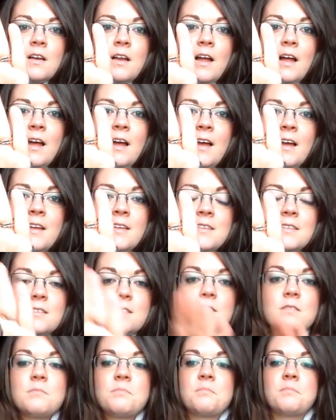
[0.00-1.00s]
and
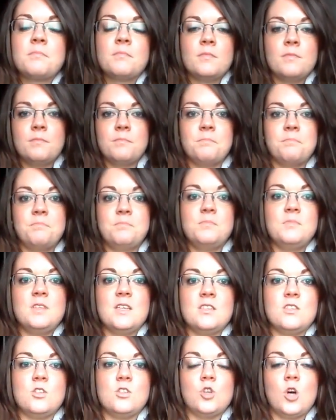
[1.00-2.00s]

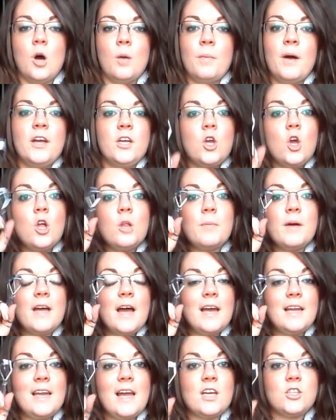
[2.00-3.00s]
does the job. I curl my
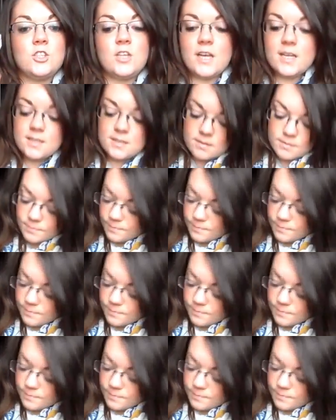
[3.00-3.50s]
eyelashes,